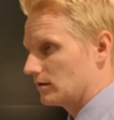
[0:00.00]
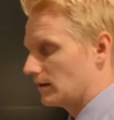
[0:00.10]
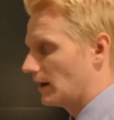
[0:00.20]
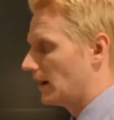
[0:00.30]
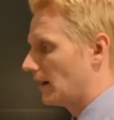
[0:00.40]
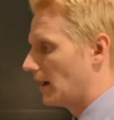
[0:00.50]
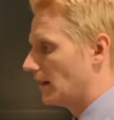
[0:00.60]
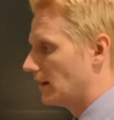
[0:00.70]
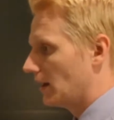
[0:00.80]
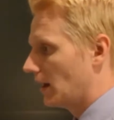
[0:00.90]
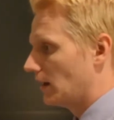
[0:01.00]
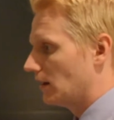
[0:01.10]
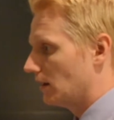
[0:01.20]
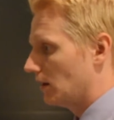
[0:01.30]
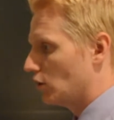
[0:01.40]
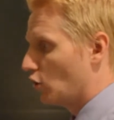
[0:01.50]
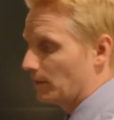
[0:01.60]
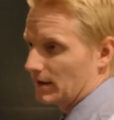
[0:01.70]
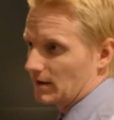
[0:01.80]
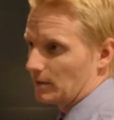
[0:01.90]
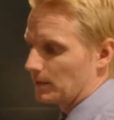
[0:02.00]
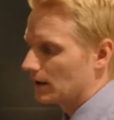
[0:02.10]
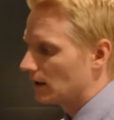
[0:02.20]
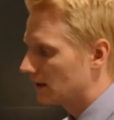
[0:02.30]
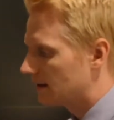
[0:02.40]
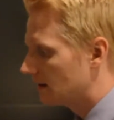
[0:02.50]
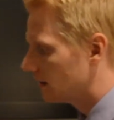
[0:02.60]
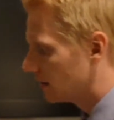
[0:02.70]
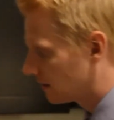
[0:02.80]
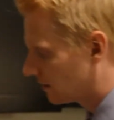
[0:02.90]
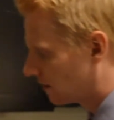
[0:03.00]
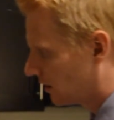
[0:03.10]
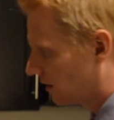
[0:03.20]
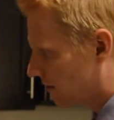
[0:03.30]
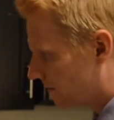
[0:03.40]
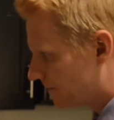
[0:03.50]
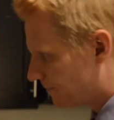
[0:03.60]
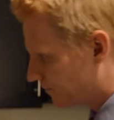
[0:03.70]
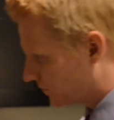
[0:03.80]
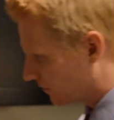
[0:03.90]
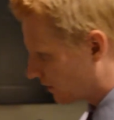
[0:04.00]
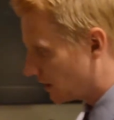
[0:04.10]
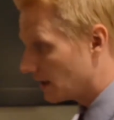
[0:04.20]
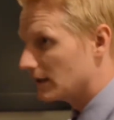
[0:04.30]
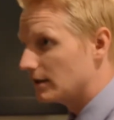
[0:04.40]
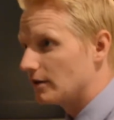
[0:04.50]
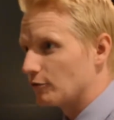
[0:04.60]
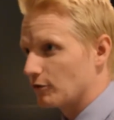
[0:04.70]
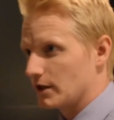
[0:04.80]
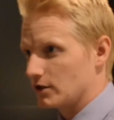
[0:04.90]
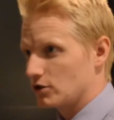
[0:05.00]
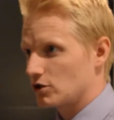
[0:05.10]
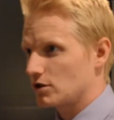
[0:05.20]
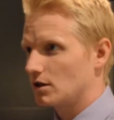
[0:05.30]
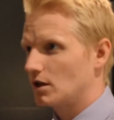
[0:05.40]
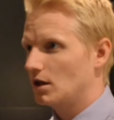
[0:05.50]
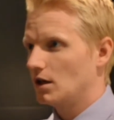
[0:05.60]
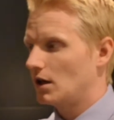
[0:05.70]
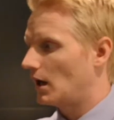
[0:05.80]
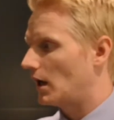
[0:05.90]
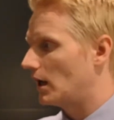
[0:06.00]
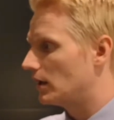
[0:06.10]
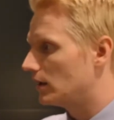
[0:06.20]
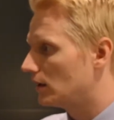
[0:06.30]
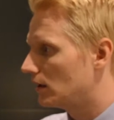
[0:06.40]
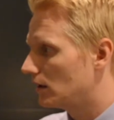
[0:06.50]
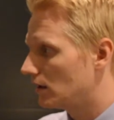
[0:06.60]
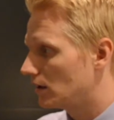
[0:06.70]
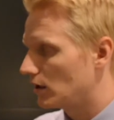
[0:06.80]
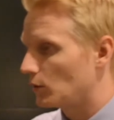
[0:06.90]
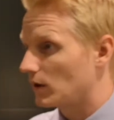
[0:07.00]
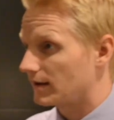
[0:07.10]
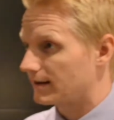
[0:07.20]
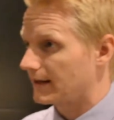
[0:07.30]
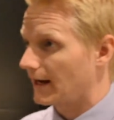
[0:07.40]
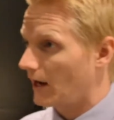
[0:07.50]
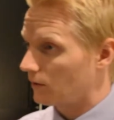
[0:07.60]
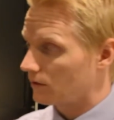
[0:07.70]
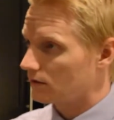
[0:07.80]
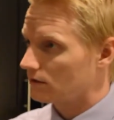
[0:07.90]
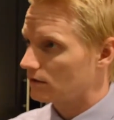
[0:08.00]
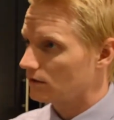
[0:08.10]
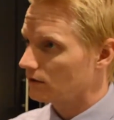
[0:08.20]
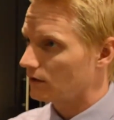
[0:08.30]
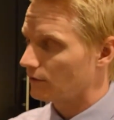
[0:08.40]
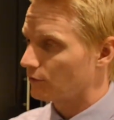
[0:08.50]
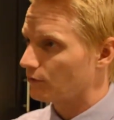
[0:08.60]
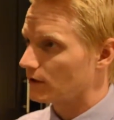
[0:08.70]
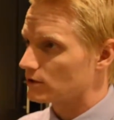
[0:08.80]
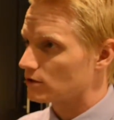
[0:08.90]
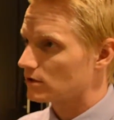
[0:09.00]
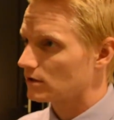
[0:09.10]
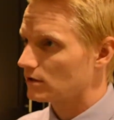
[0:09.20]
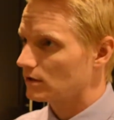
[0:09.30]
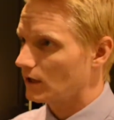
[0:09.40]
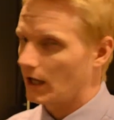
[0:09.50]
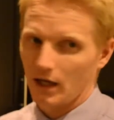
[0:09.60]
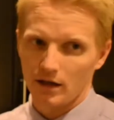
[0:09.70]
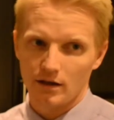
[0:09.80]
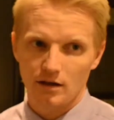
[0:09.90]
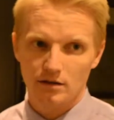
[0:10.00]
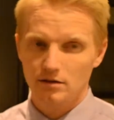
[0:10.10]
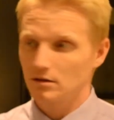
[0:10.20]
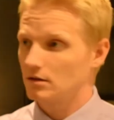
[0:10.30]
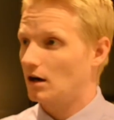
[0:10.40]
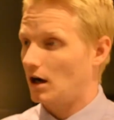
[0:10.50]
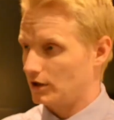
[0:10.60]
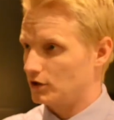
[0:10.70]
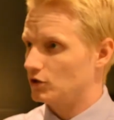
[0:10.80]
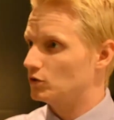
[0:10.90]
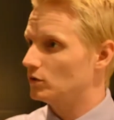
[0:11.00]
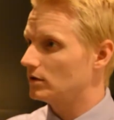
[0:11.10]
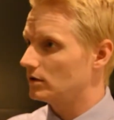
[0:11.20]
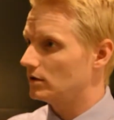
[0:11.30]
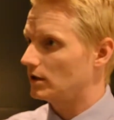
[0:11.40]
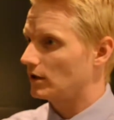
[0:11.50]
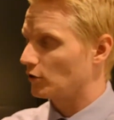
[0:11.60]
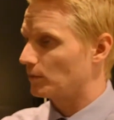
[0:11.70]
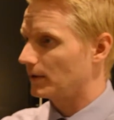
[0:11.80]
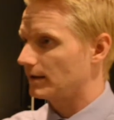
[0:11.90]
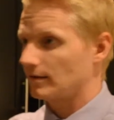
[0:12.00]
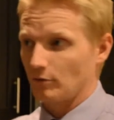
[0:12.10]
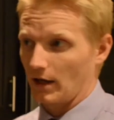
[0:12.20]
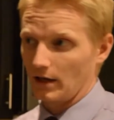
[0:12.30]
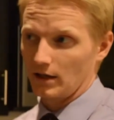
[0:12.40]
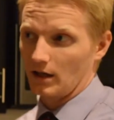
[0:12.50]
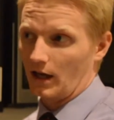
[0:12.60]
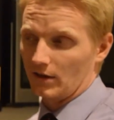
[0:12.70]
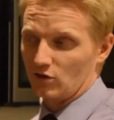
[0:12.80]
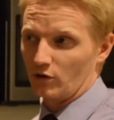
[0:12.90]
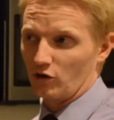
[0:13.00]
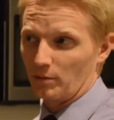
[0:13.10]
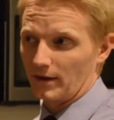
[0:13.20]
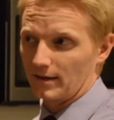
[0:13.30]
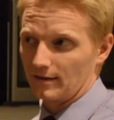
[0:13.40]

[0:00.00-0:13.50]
Yeah, and he opens it because he's in the fridge, and he wants to get out of the fridge, and haunt you in other places, right? He haunts you in other places.